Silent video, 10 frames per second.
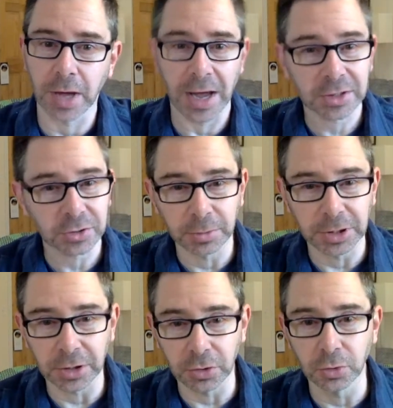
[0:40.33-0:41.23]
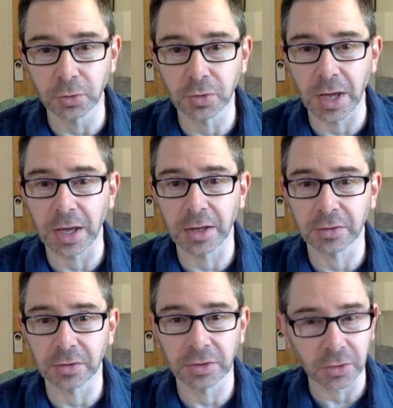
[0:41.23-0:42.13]
actually being used
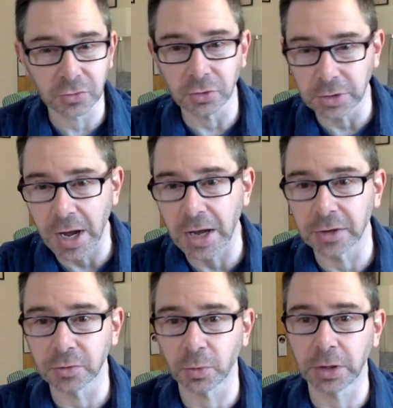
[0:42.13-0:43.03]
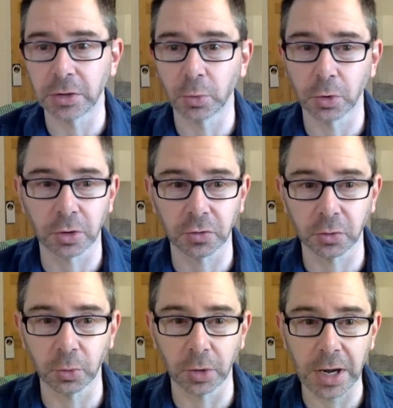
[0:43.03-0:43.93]
as industrial dyes when the workers
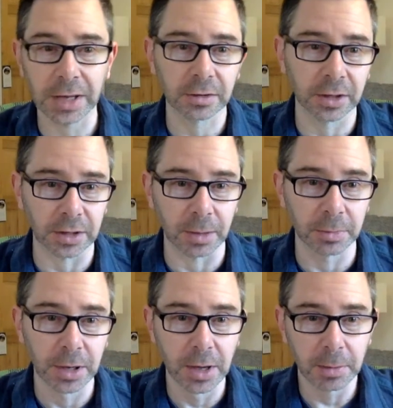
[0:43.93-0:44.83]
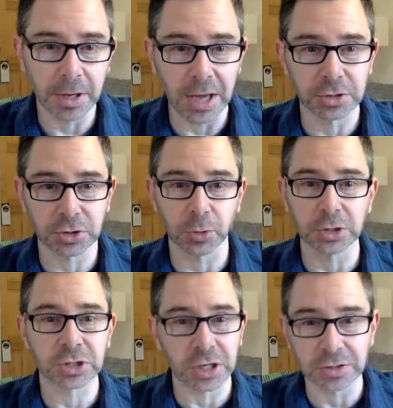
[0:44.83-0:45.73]
who were handling them began showing
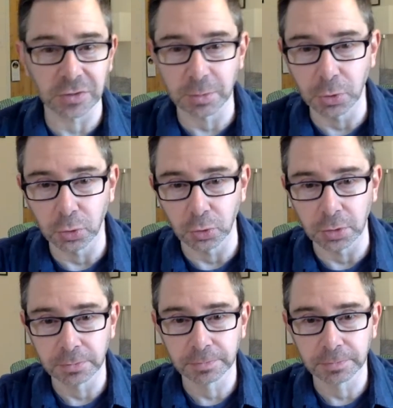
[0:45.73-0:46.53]
changes in mood.